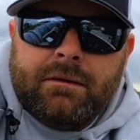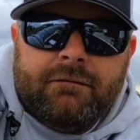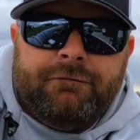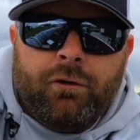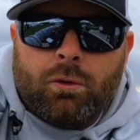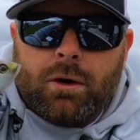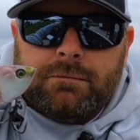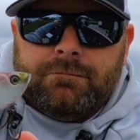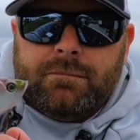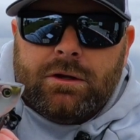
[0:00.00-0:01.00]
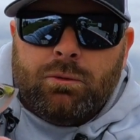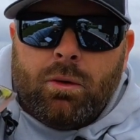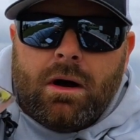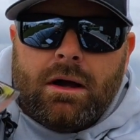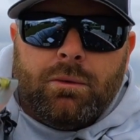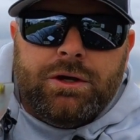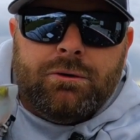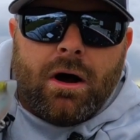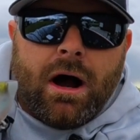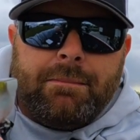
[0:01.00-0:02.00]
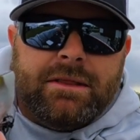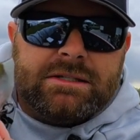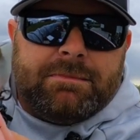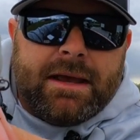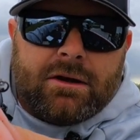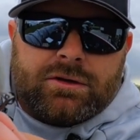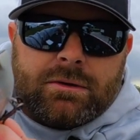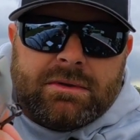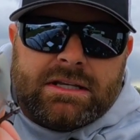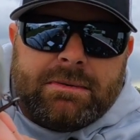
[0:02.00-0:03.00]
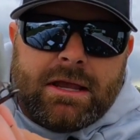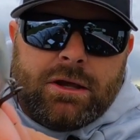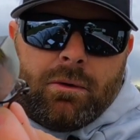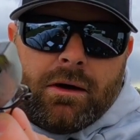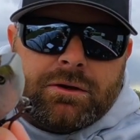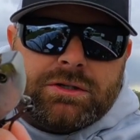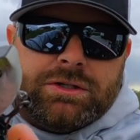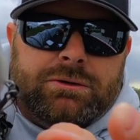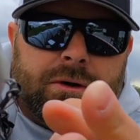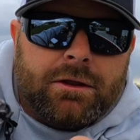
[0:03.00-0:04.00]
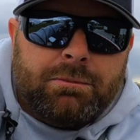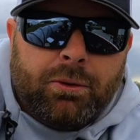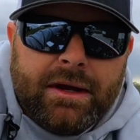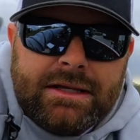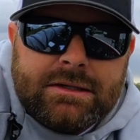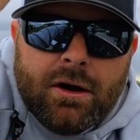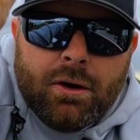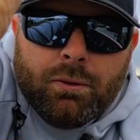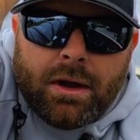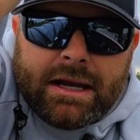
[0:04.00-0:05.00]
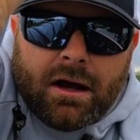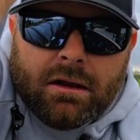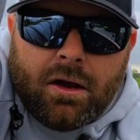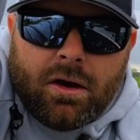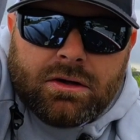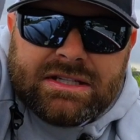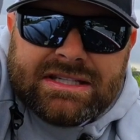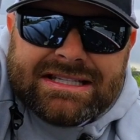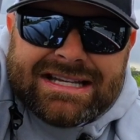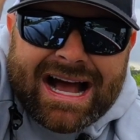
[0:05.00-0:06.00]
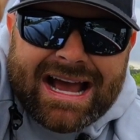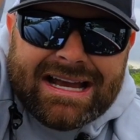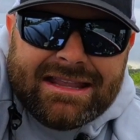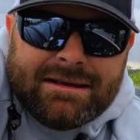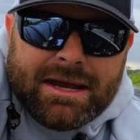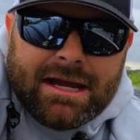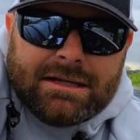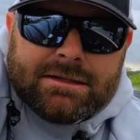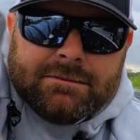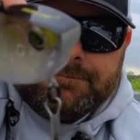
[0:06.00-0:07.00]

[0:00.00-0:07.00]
forward. You want, when you hop in this bait or swim in this bait, you want those two other points running alongside the bait.